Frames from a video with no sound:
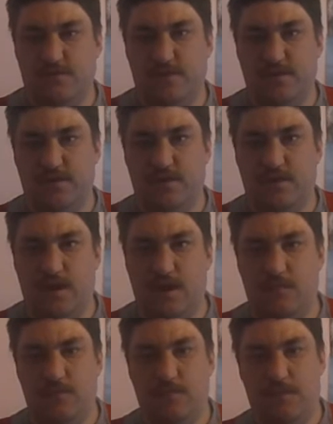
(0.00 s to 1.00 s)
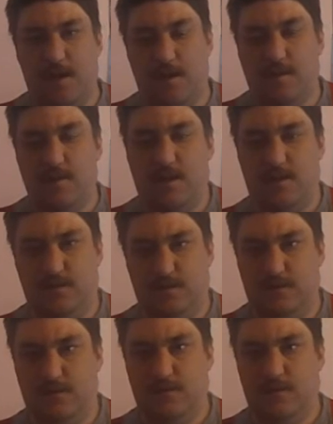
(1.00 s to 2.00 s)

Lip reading: video games make sense?